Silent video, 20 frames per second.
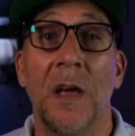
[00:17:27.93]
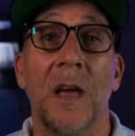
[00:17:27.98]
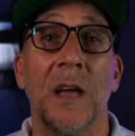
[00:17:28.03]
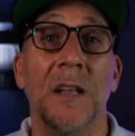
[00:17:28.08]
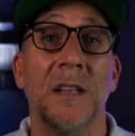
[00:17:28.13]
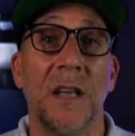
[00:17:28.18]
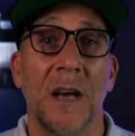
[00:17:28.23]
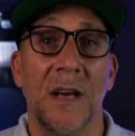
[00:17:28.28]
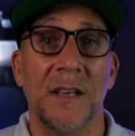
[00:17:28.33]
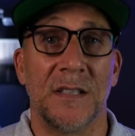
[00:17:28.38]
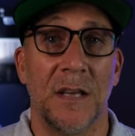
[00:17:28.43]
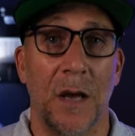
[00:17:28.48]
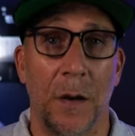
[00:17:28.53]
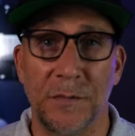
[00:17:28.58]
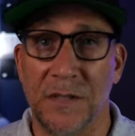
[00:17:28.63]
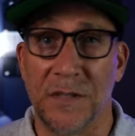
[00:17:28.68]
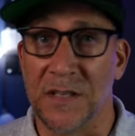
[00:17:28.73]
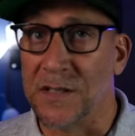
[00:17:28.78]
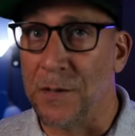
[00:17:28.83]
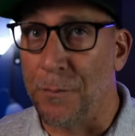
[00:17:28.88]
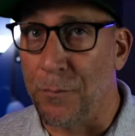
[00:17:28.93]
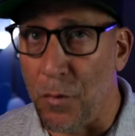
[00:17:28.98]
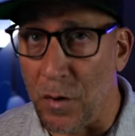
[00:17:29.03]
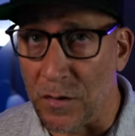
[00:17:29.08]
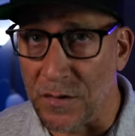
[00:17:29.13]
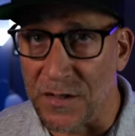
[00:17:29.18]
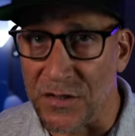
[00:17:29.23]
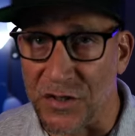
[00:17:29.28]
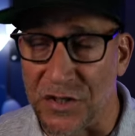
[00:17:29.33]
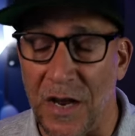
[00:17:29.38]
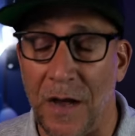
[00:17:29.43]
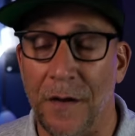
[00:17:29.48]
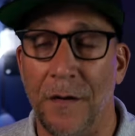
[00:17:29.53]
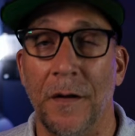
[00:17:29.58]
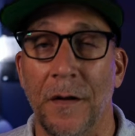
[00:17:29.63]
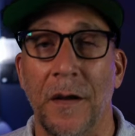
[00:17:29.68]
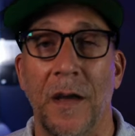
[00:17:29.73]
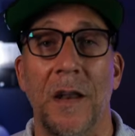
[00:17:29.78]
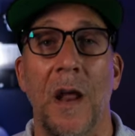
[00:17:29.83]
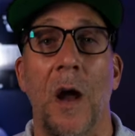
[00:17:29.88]
It does help to support this
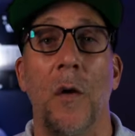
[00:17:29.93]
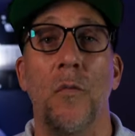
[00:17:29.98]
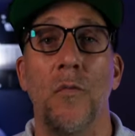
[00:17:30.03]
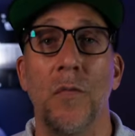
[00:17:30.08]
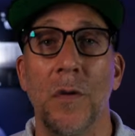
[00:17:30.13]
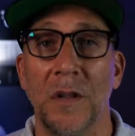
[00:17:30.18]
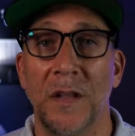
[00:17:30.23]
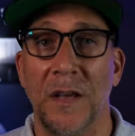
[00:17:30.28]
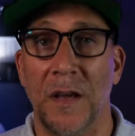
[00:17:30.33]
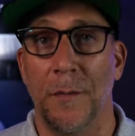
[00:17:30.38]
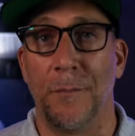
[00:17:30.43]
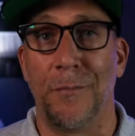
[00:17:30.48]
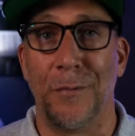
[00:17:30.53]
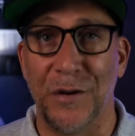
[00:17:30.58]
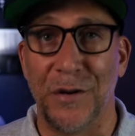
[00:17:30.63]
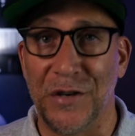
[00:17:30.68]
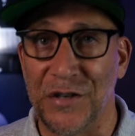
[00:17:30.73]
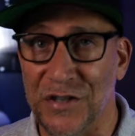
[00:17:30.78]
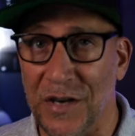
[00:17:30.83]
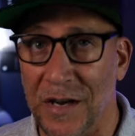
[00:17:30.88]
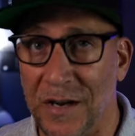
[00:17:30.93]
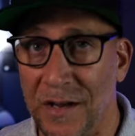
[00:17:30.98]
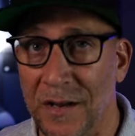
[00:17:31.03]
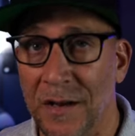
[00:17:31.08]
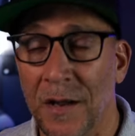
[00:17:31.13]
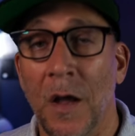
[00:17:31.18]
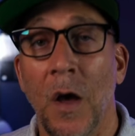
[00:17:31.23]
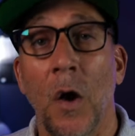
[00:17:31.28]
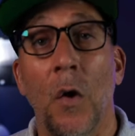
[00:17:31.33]
channel, and I really appreciate it.